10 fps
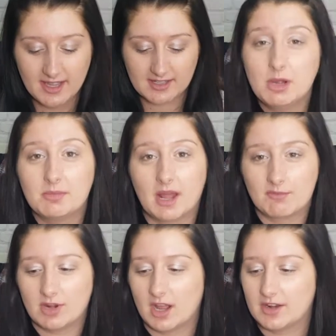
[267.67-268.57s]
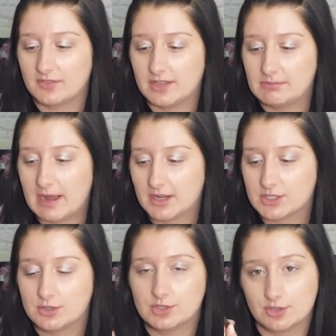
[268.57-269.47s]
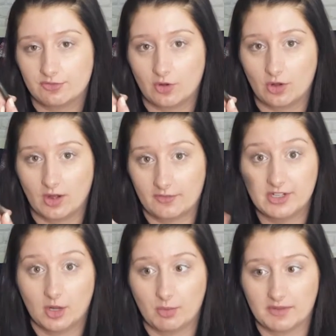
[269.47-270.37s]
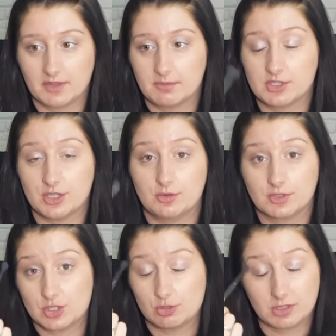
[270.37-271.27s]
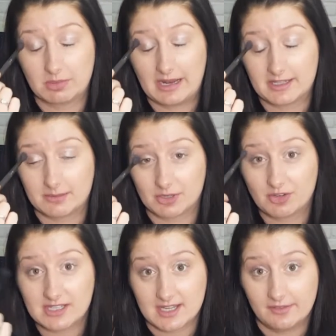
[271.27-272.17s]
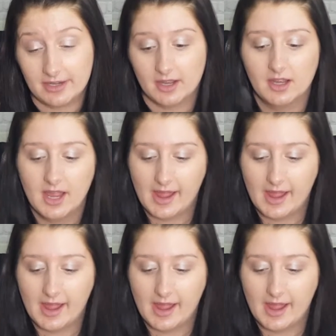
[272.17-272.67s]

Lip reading: At the moment I'm relying on the MAC 224, I've only got one of them, to do all the blending in my crease area,